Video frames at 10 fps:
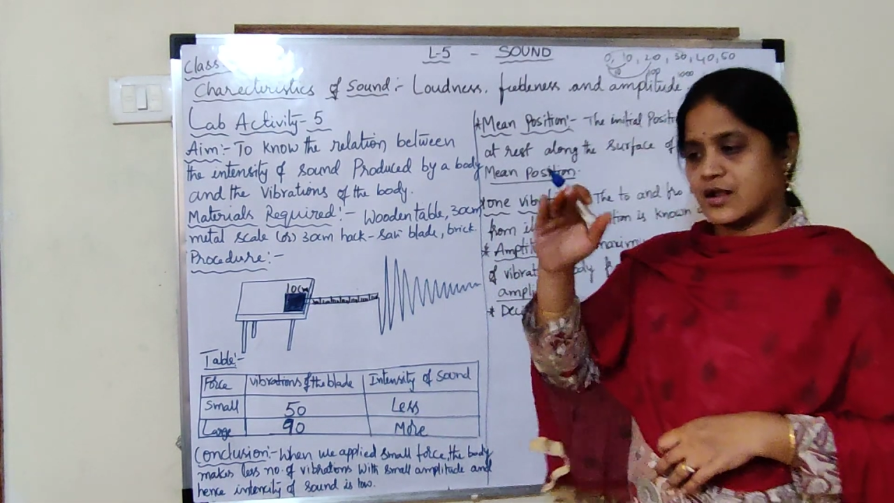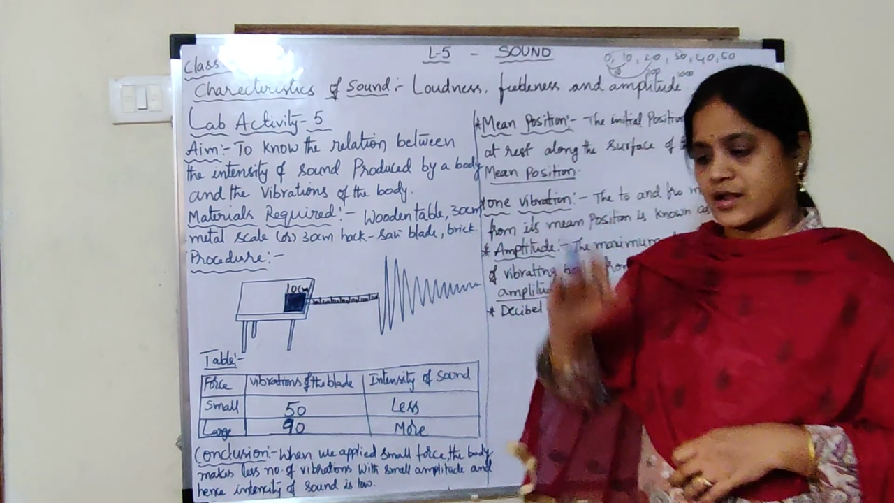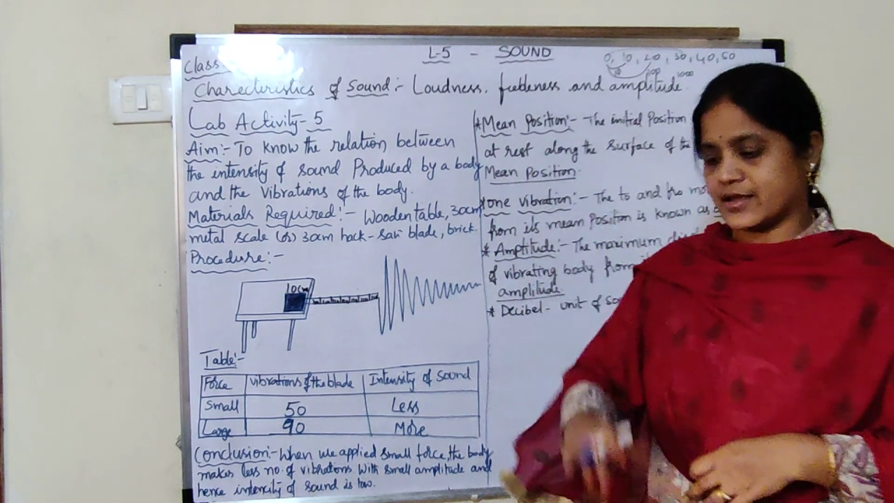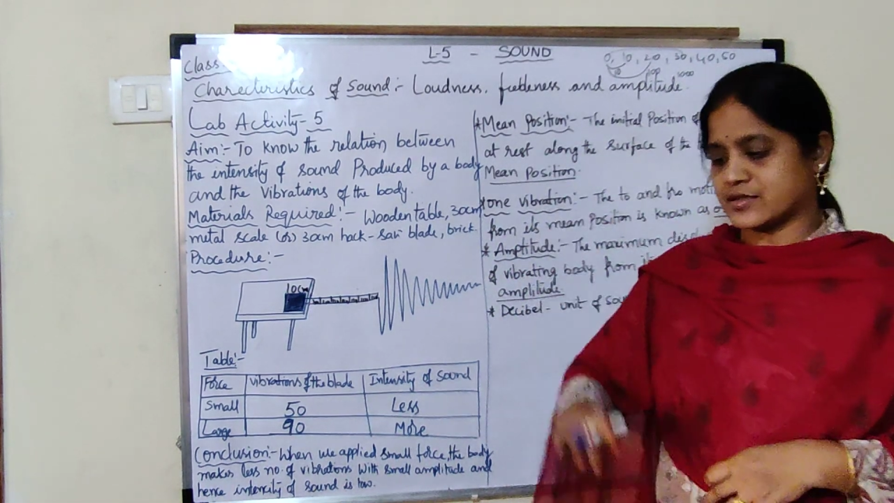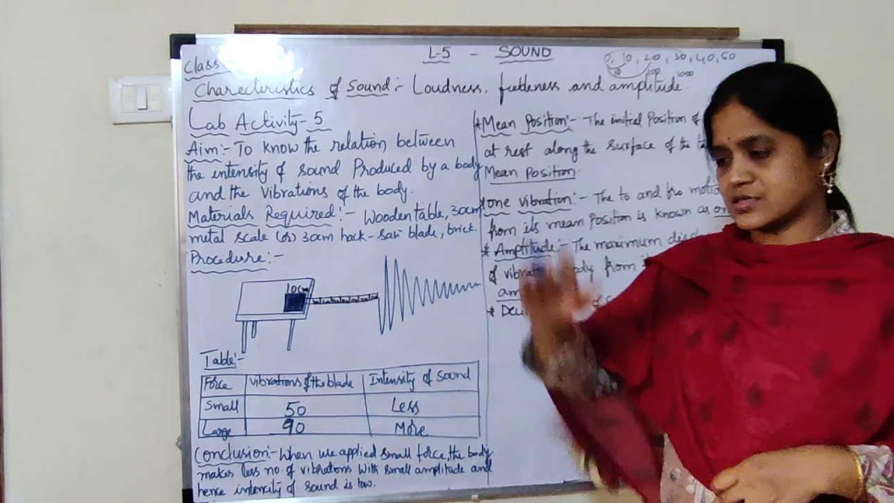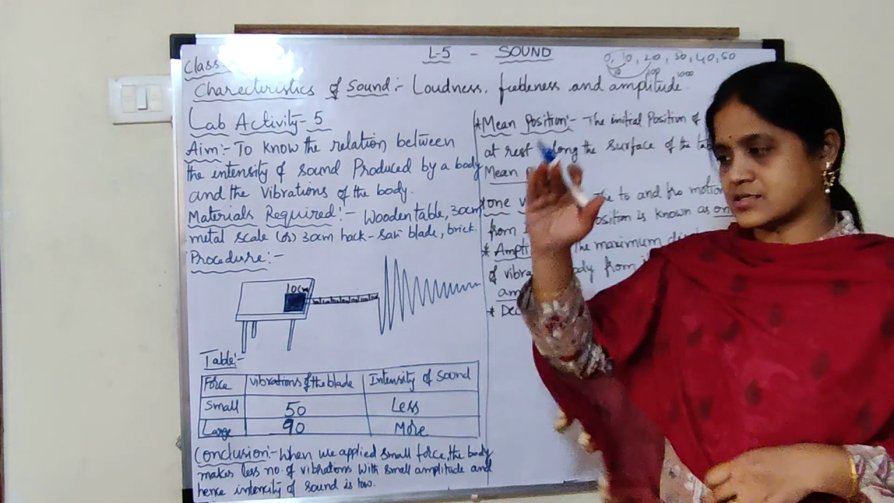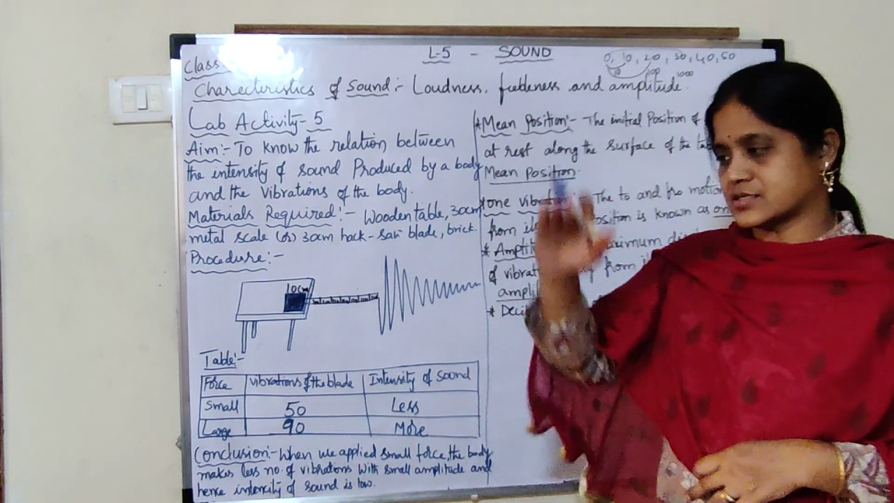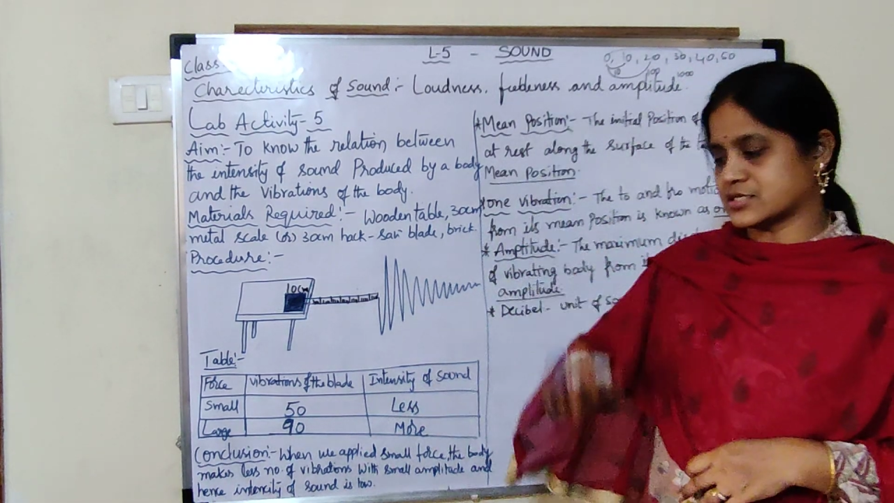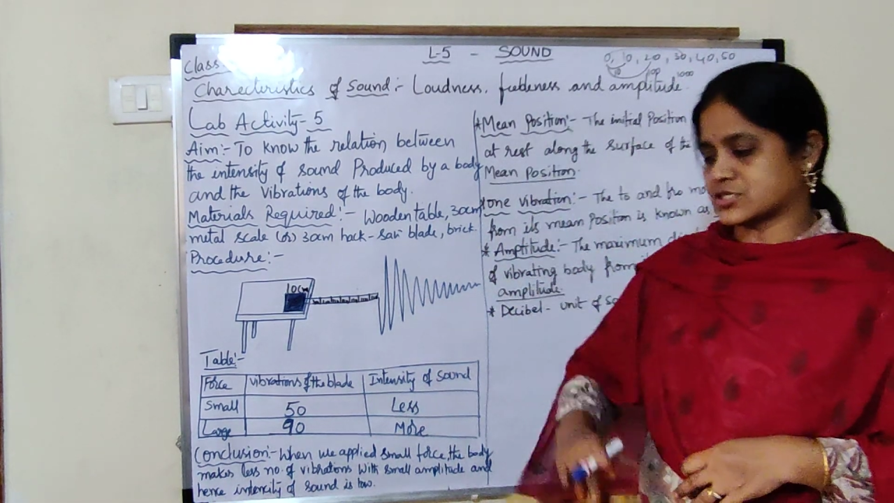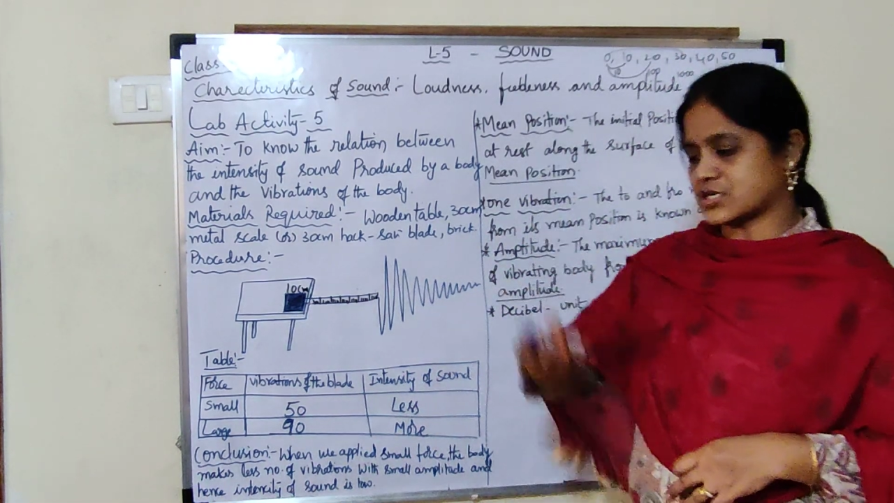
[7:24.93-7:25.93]
Like this,
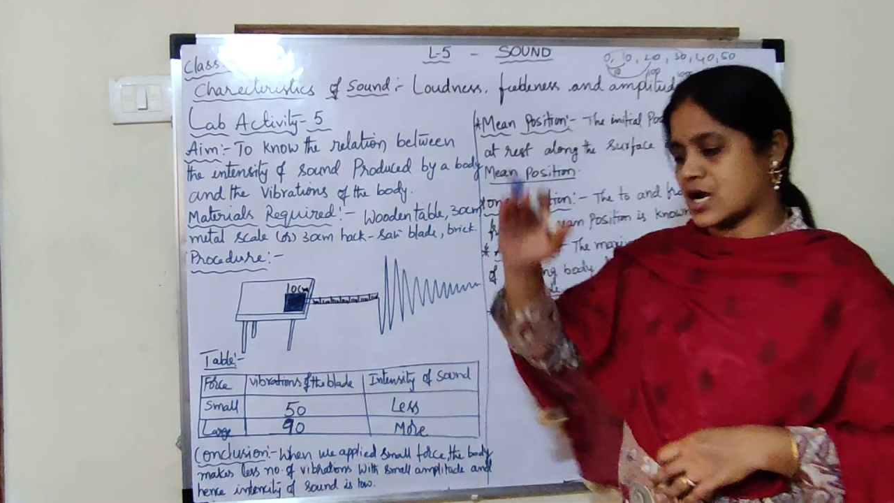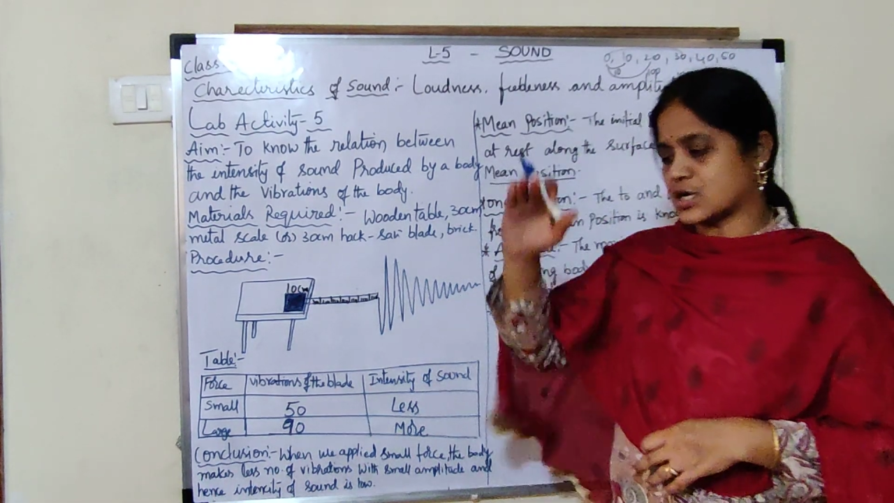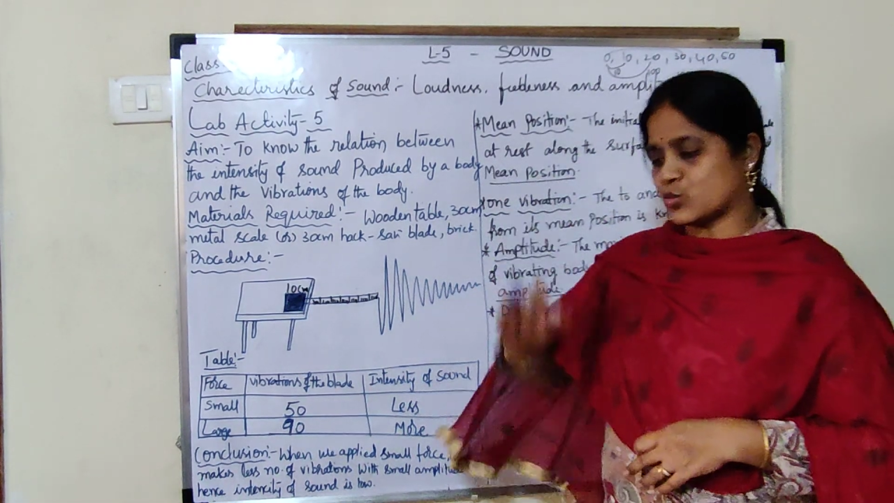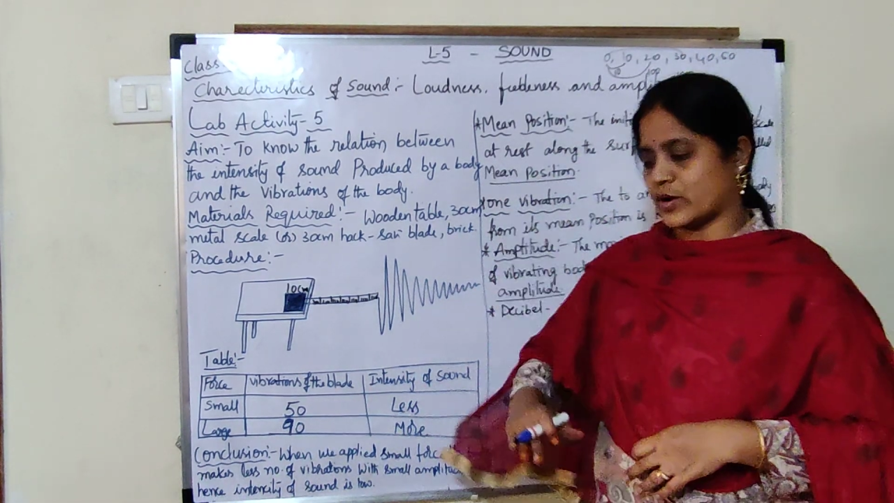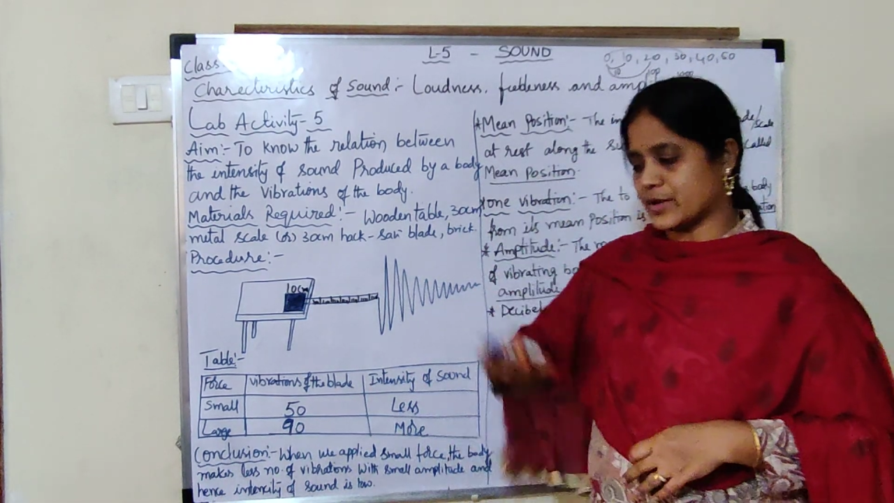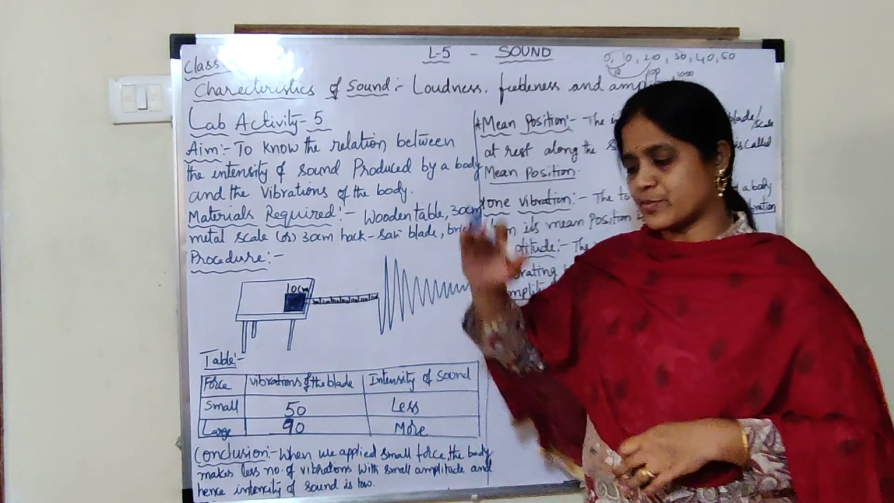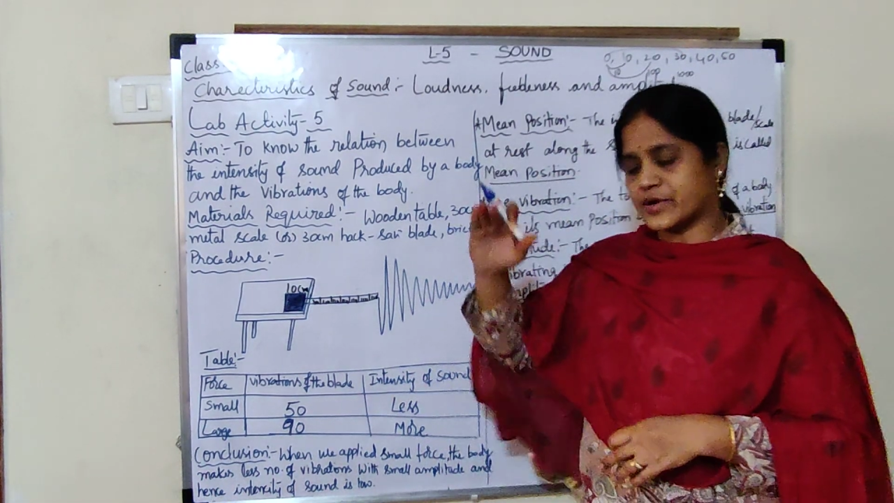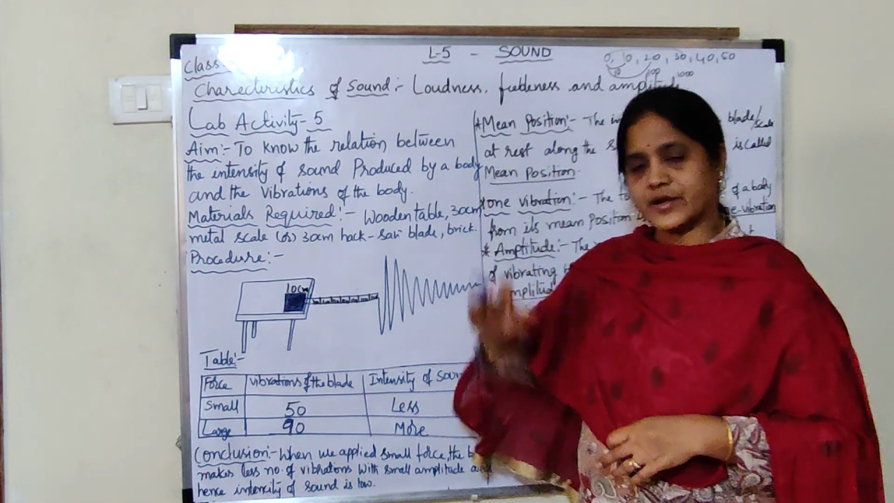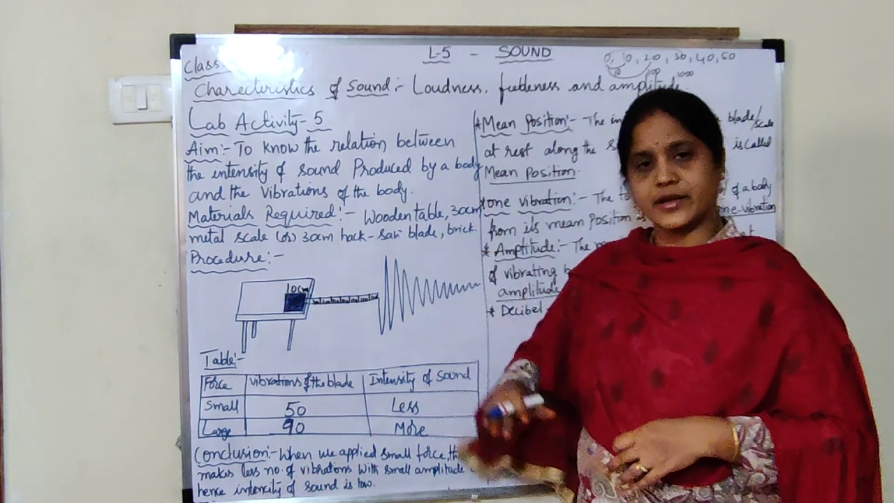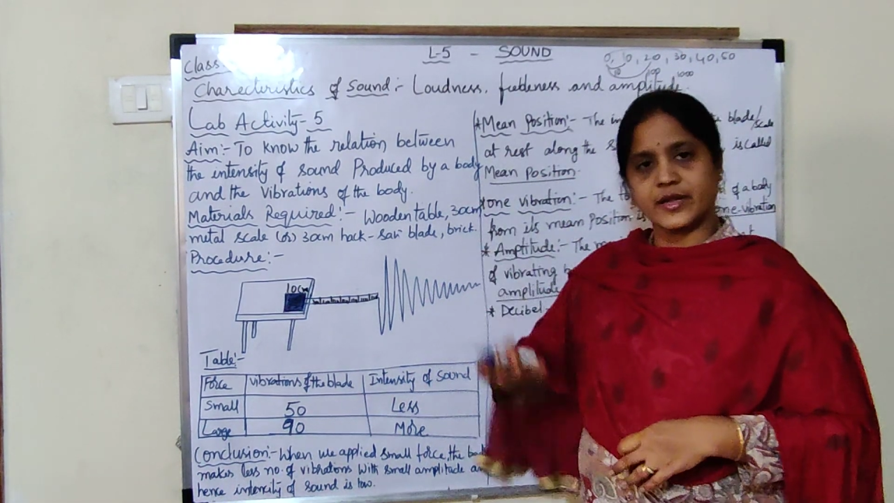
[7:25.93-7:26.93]
it start
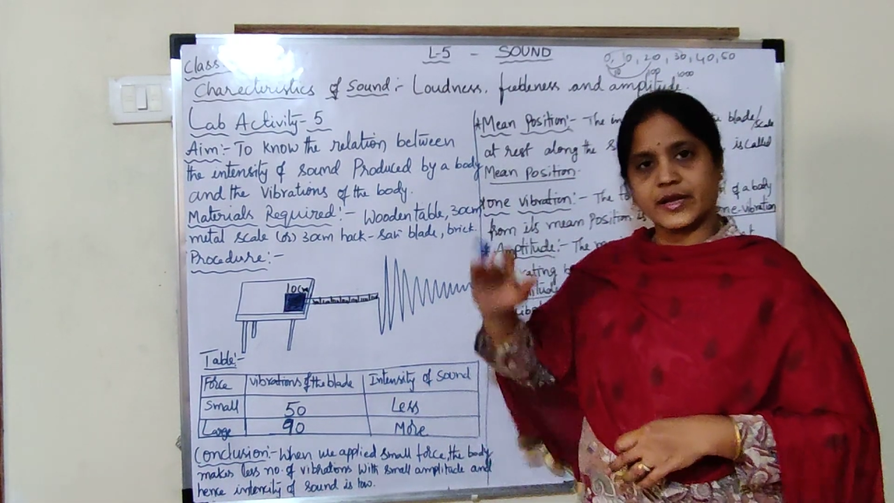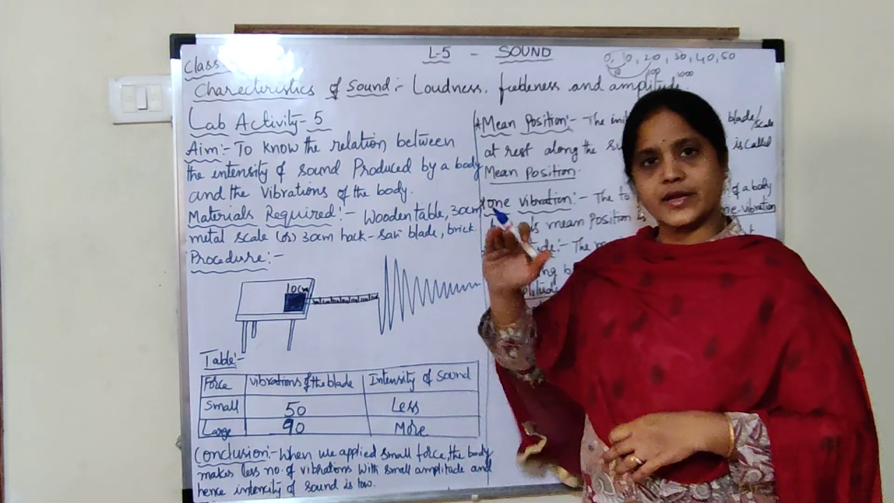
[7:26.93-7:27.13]
vibrating,